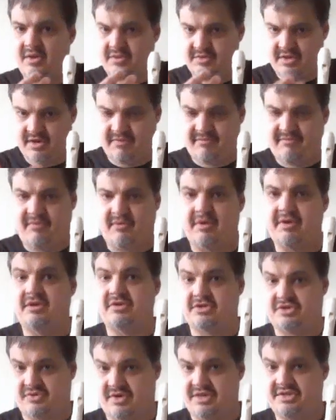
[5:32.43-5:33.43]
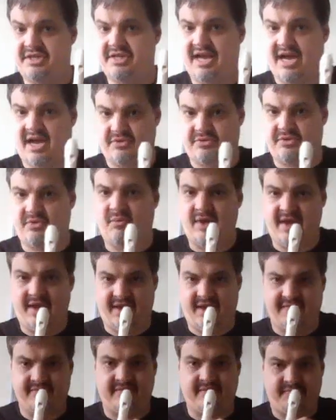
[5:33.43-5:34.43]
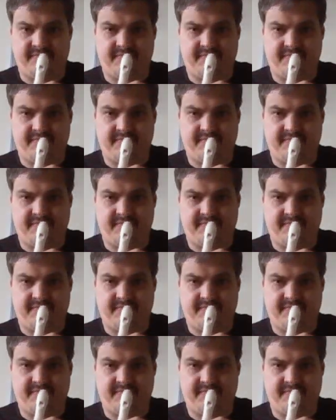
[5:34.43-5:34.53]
Therefore, you're stretching out the wave.